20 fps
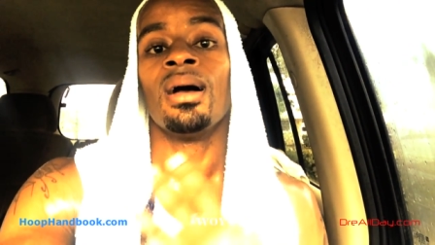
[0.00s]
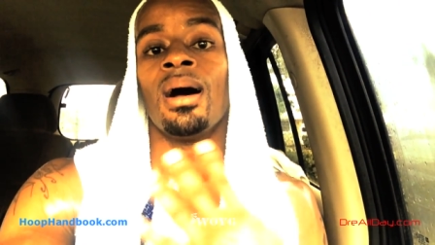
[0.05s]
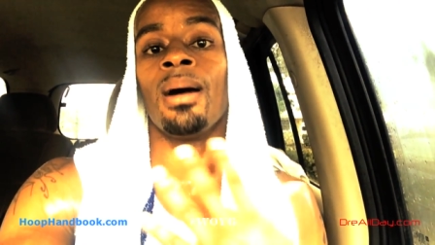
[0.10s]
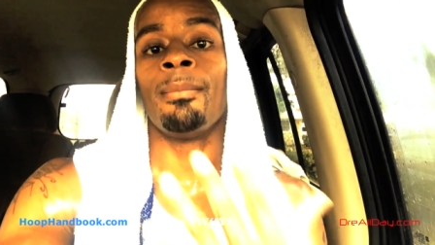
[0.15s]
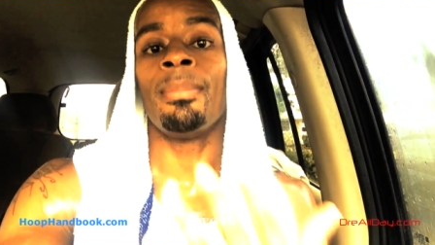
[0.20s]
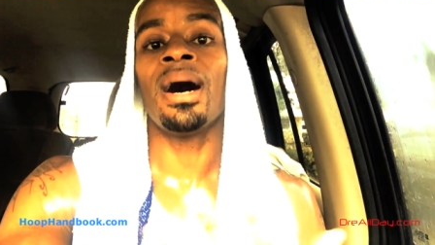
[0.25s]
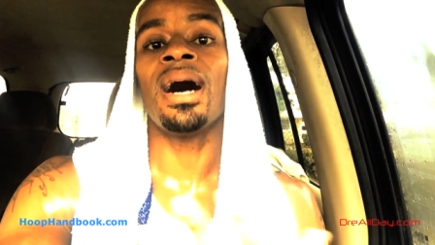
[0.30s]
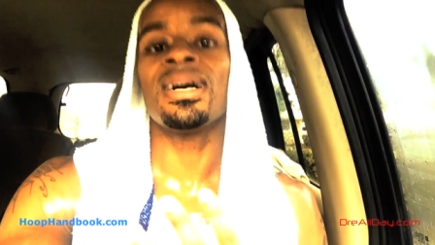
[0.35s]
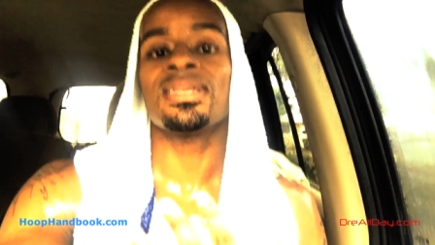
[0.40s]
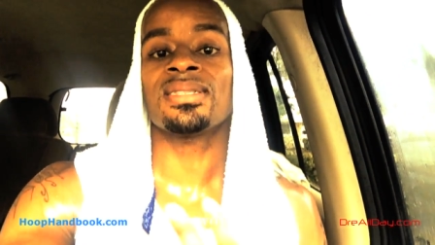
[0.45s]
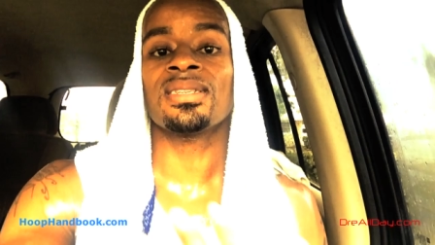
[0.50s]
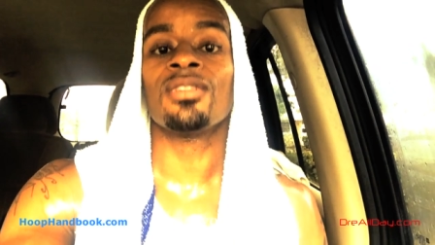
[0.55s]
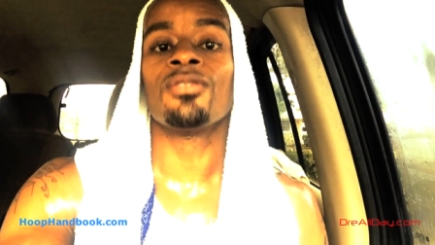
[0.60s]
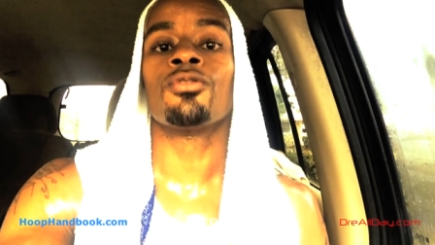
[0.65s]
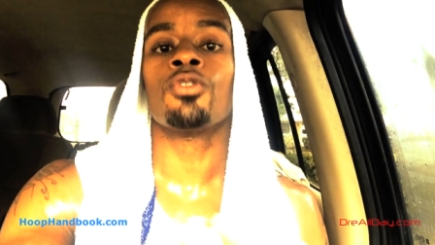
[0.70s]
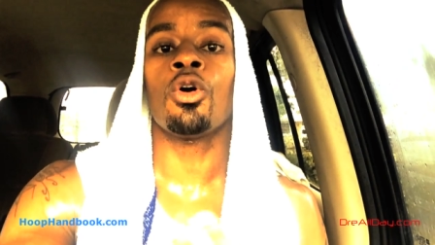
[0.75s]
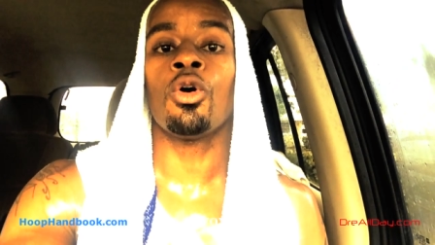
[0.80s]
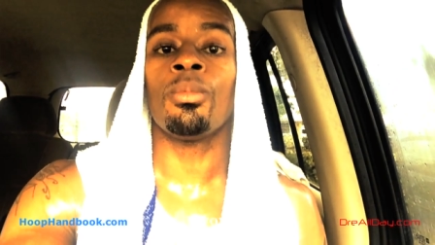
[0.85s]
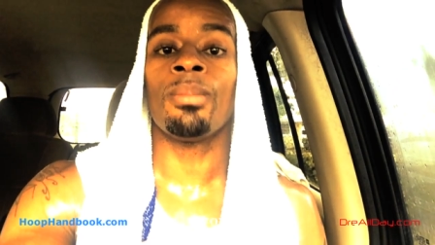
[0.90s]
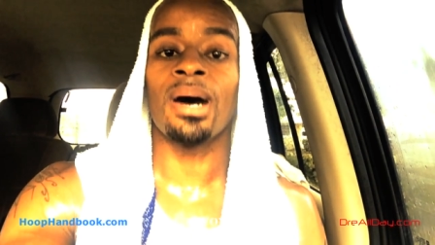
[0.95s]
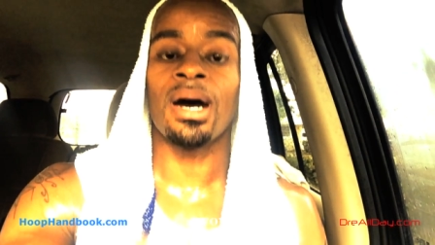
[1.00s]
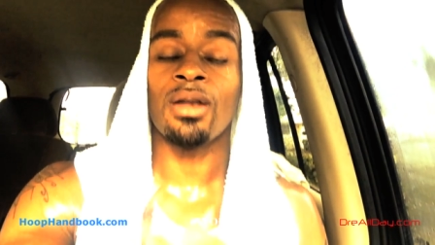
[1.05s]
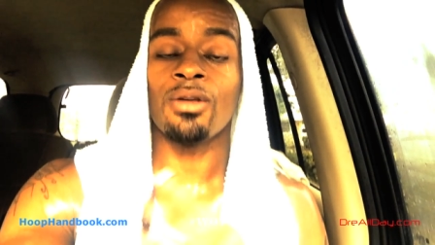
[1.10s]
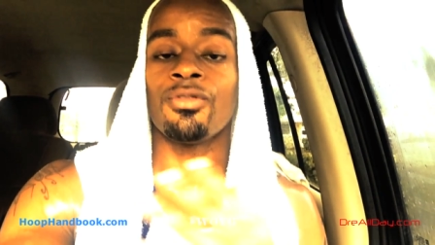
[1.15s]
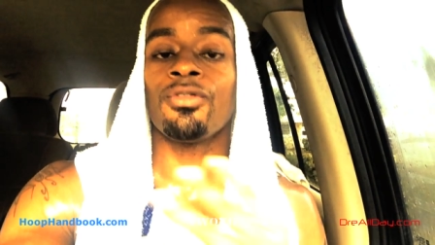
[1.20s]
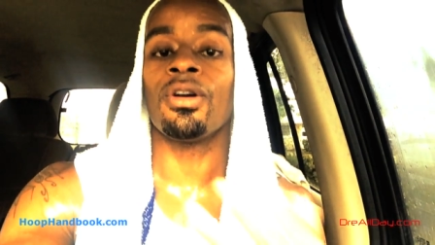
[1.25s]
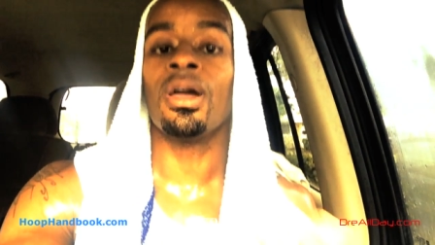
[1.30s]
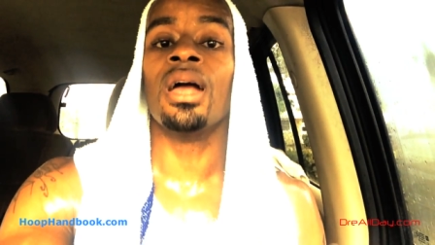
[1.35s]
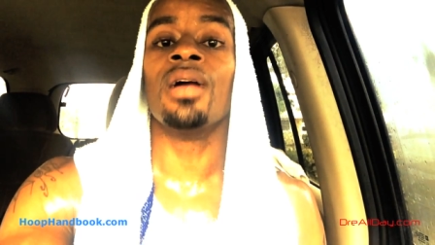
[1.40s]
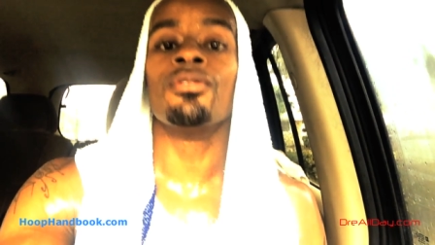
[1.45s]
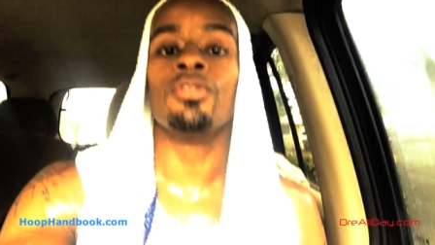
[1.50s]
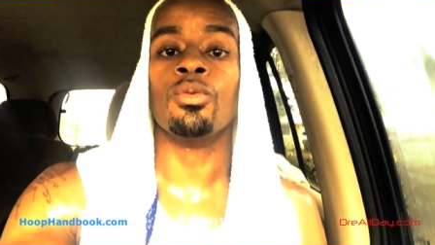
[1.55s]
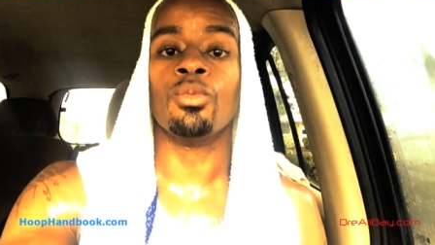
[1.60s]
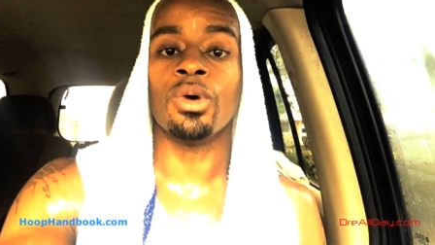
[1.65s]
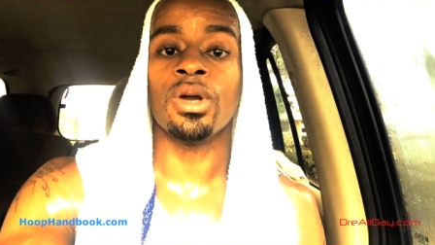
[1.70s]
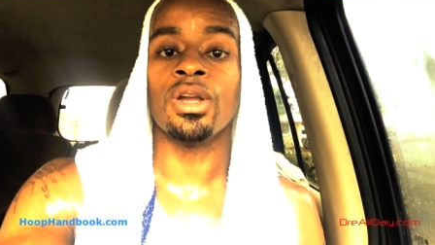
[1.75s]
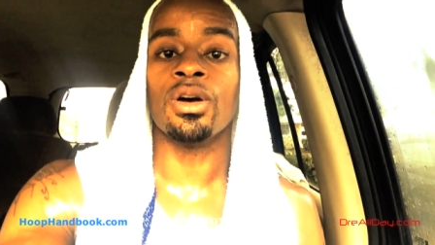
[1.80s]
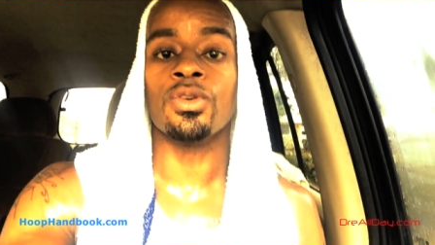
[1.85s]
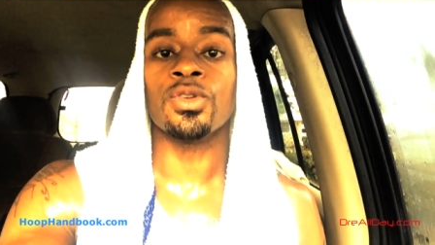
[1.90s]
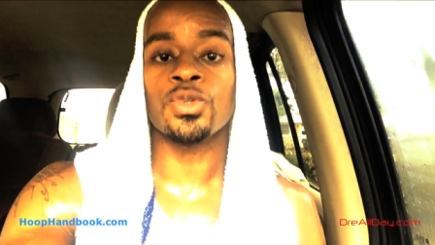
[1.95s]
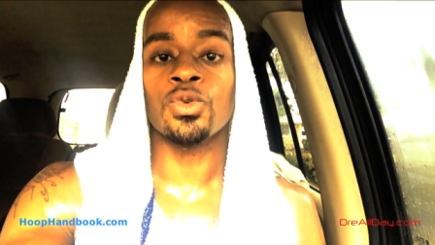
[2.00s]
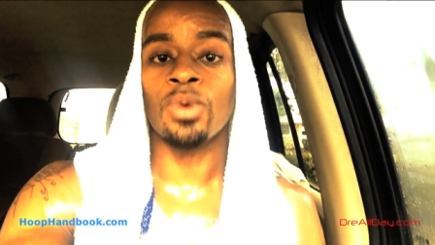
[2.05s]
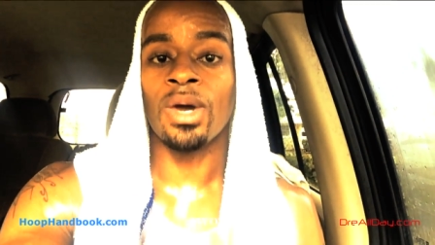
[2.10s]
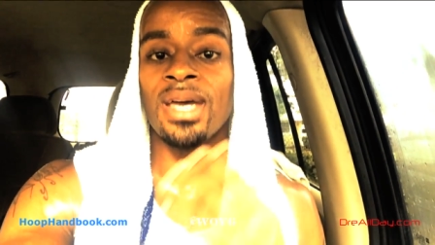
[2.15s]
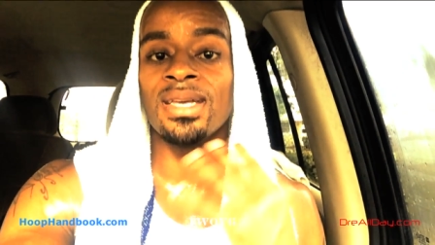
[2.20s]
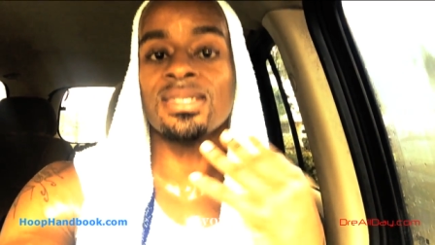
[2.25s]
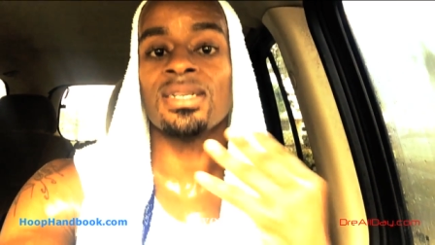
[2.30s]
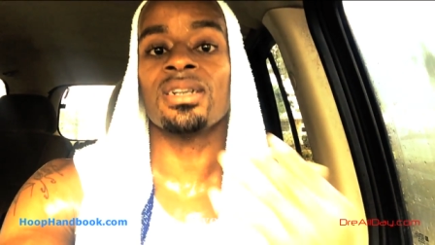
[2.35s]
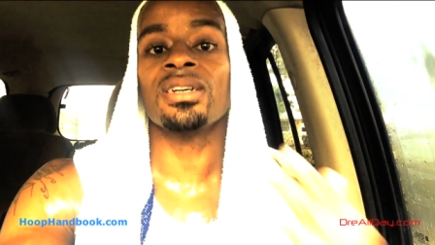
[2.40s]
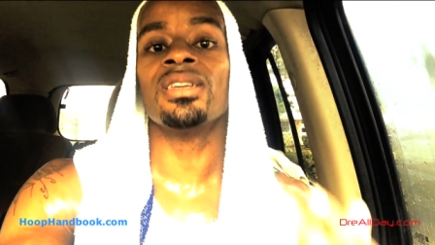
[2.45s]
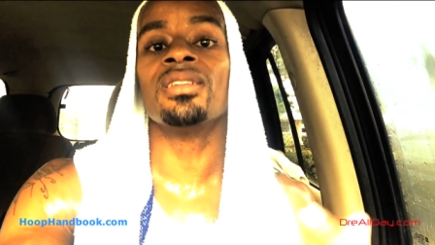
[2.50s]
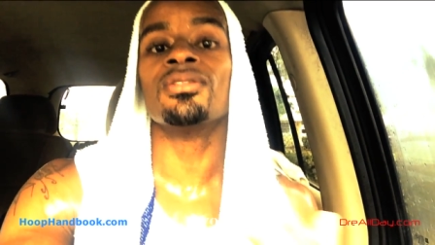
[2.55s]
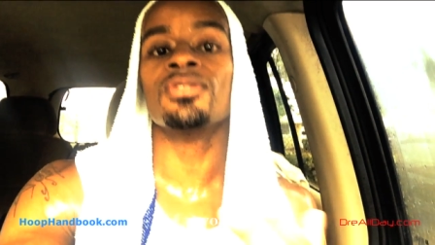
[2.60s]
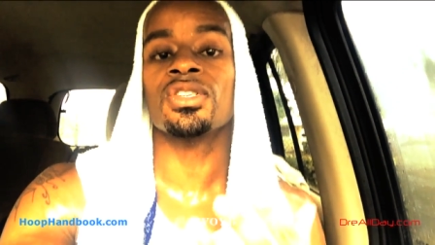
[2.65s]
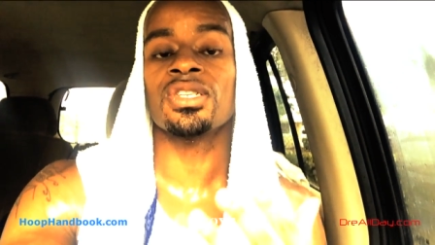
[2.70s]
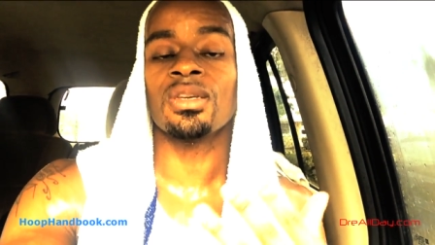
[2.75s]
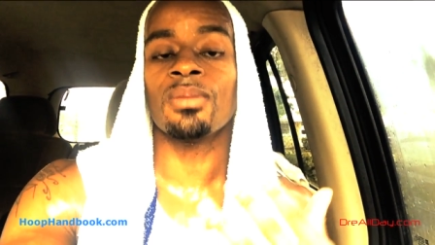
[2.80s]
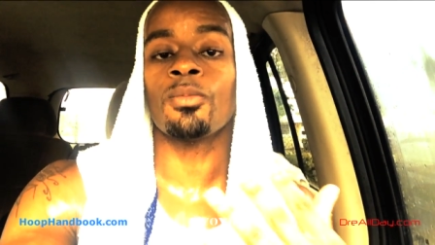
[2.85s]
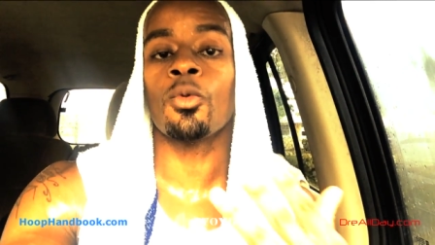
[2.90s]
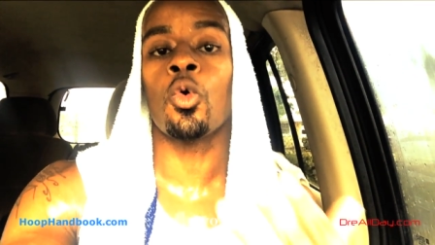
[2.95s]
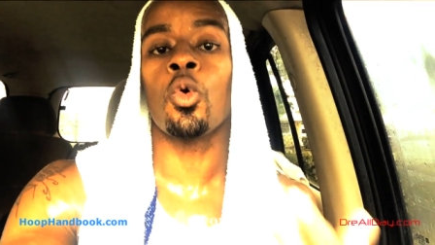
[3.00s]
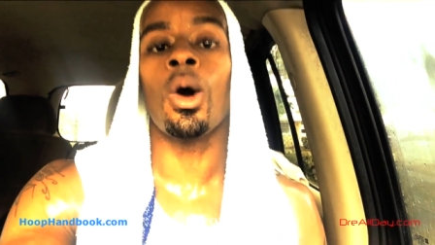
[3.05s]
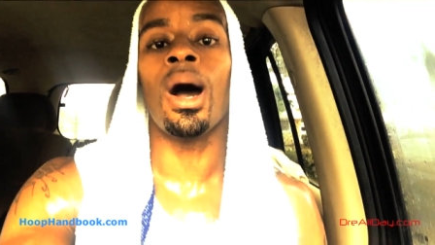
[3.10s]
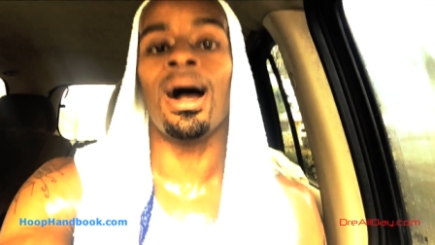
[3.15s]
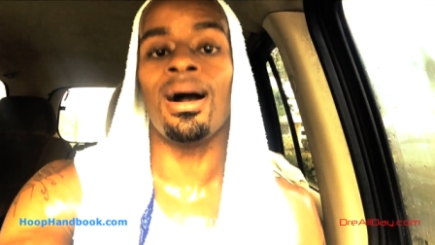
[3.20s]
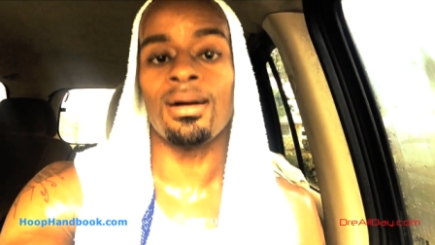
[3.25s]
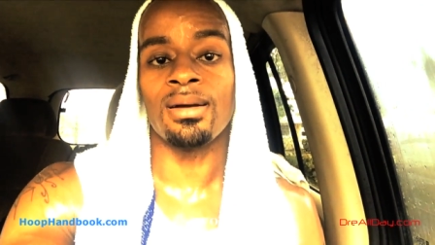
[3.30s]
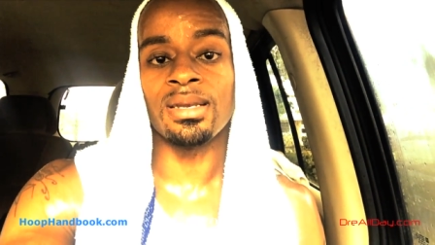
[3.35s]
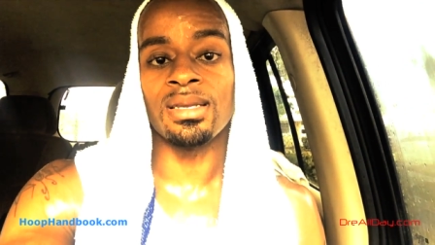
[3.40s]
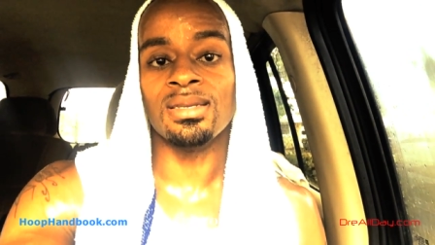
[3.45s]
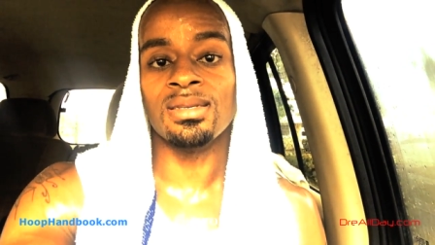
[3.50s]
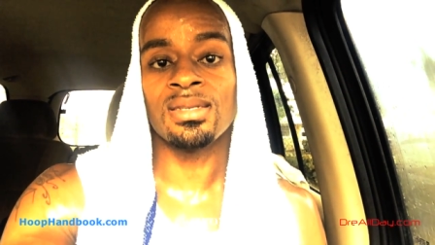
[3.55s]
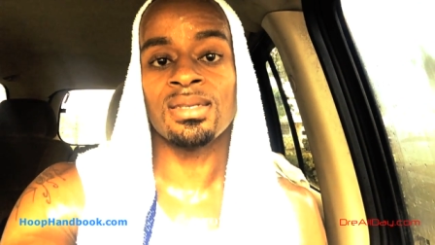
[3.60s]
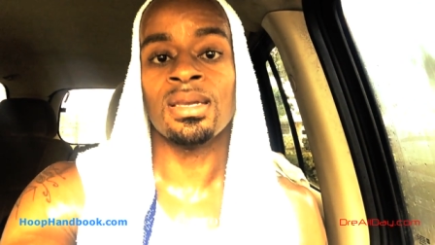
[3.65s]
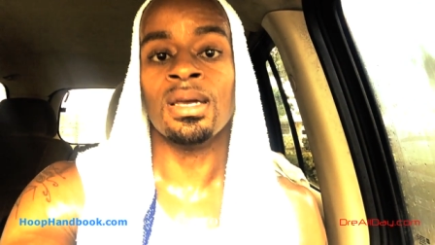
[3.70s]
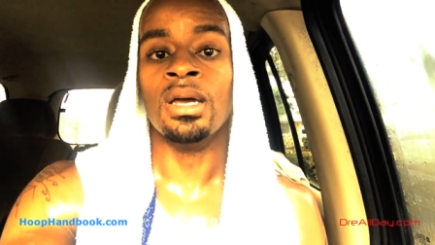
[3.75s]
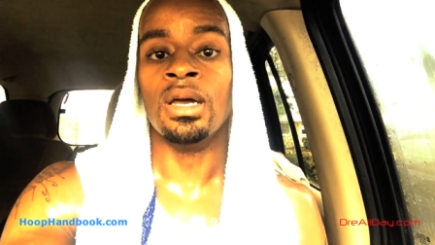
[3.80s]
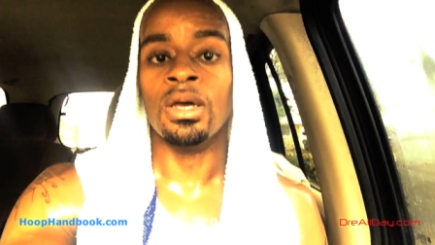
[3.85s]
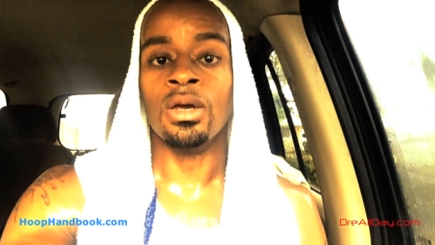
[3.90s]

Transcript: a positive role model for everyone else, who has leadership qualities,